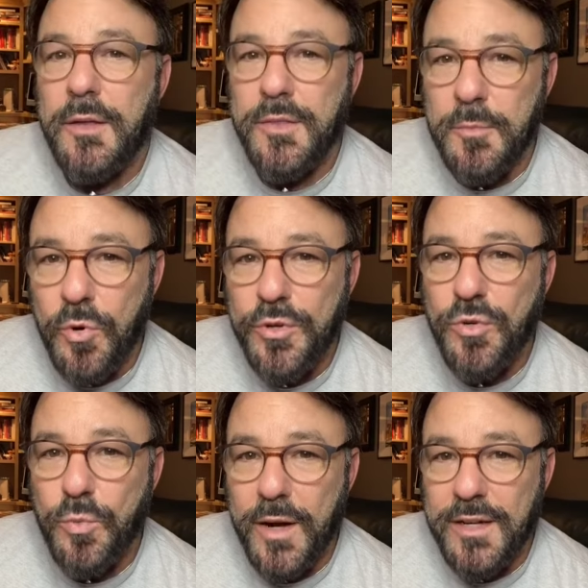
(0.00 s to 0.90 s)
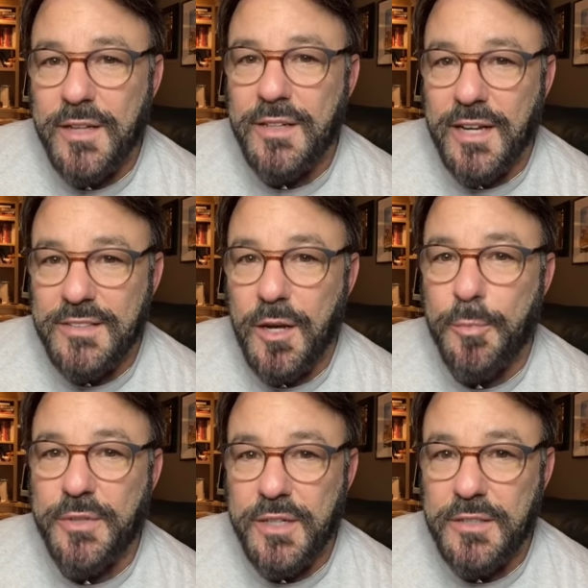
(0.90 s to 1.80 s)
The more you recognize how
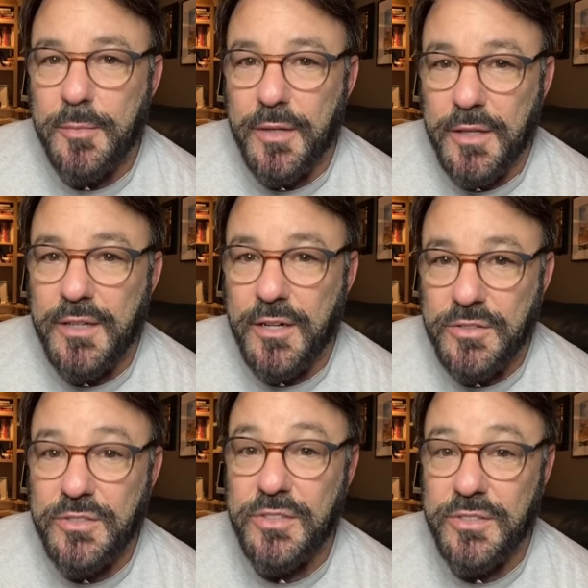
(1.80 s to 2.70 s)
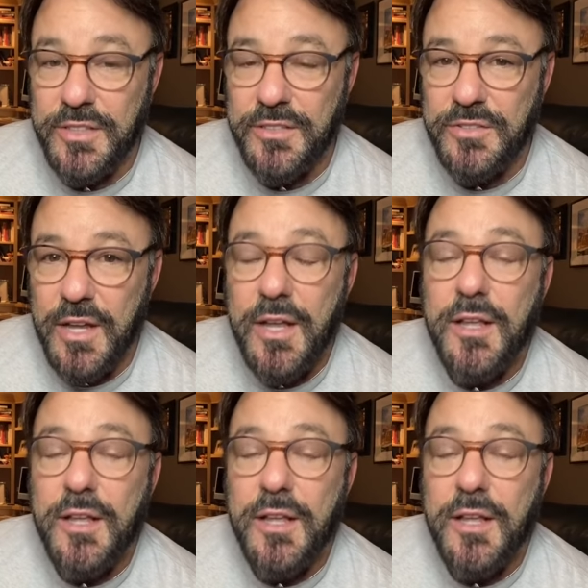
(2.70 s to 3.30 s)
predictable a narcissist is,